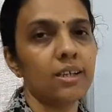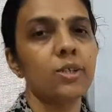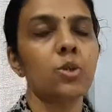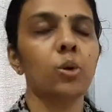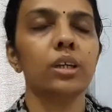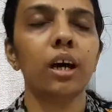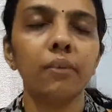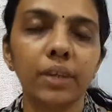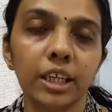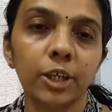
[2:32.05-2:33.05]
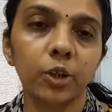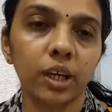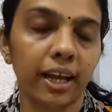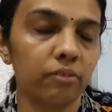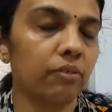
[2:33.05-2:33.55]
So here we need to
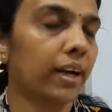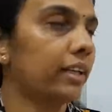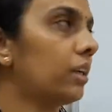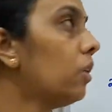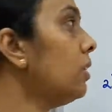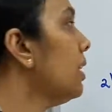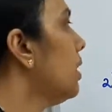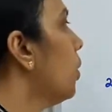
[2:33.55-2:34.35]
find out